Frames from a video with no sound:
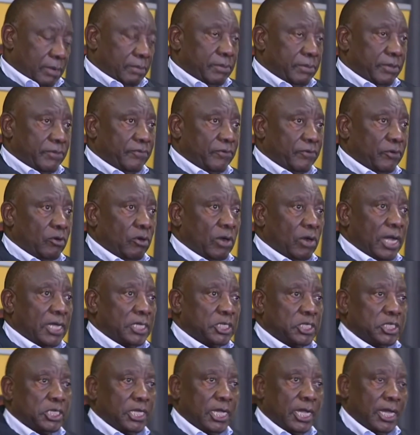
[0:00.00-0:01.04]
Before I
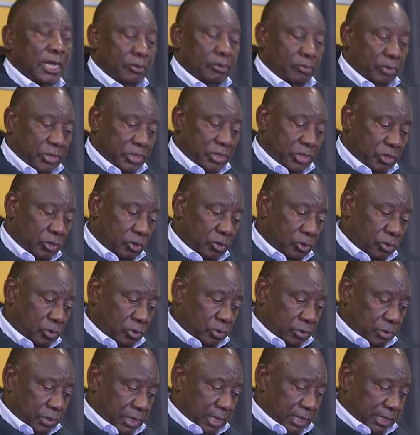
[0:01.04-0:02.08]
share with you
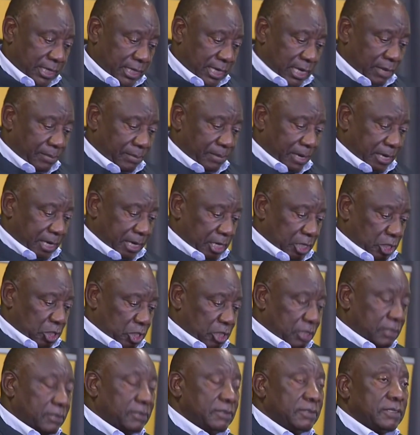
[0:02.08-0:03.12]
the
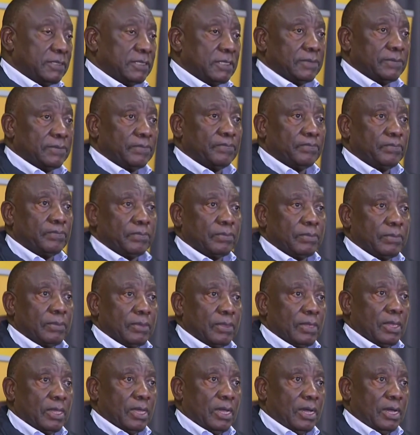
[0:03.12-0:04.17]
deliberations
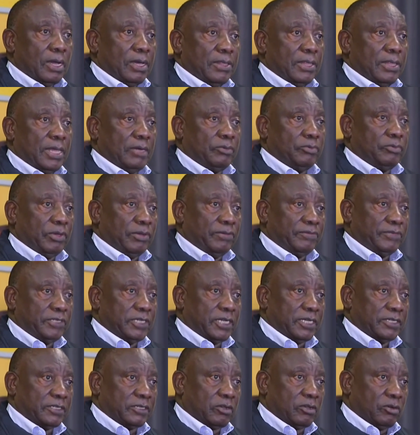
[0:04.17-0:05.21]
that we have
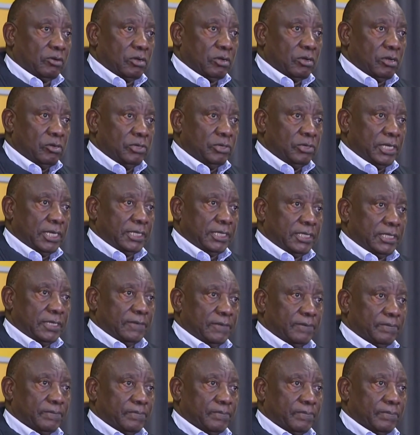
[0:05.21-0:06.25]
just concluded,
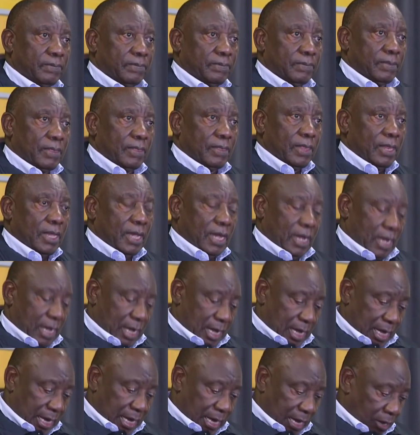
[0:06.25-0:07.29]

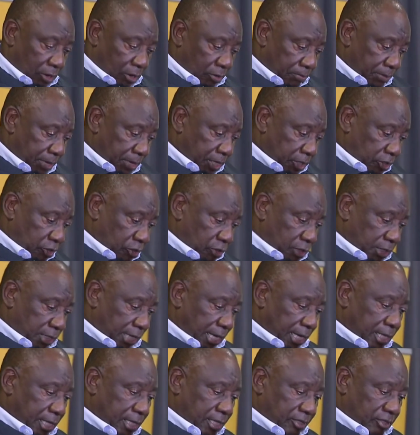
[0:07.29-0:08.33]
allow me to
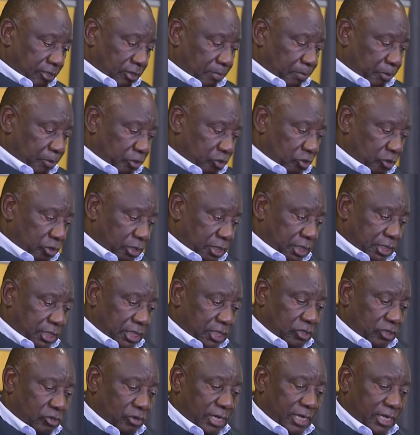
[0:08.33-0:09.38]
take this opportunity
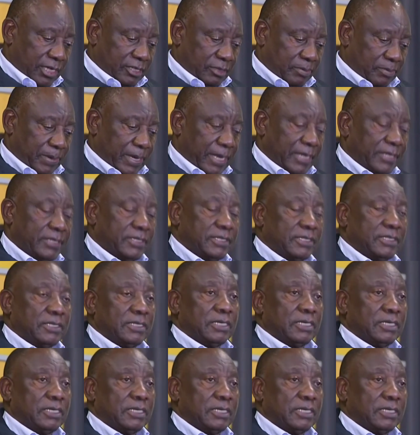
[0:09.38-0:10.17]
to express